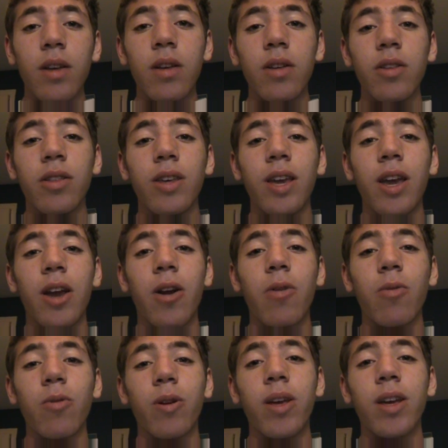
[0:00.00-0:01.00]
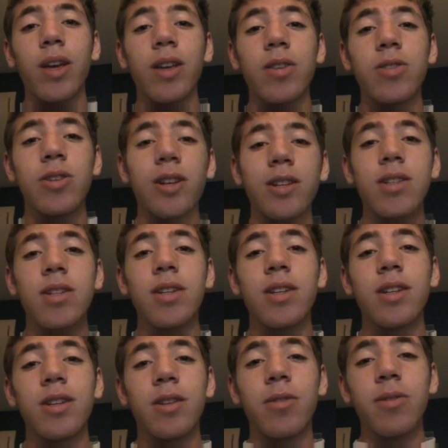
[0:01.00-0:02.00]
the air will get
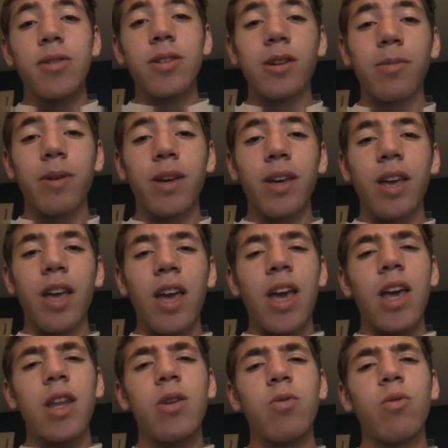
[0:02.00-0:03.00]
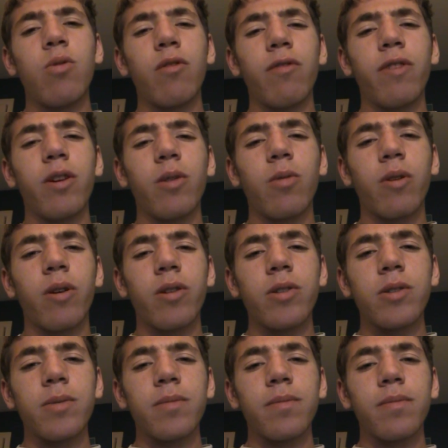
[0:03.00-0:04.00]
congested into your stomach and you will feel
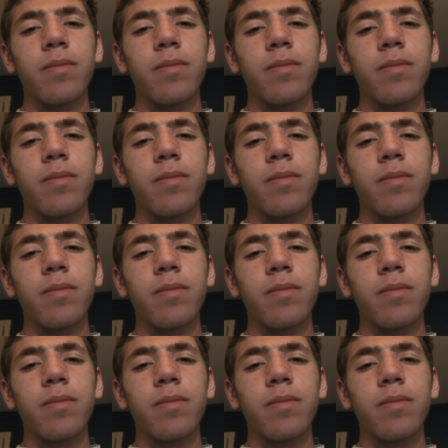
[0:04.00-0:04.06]
worse.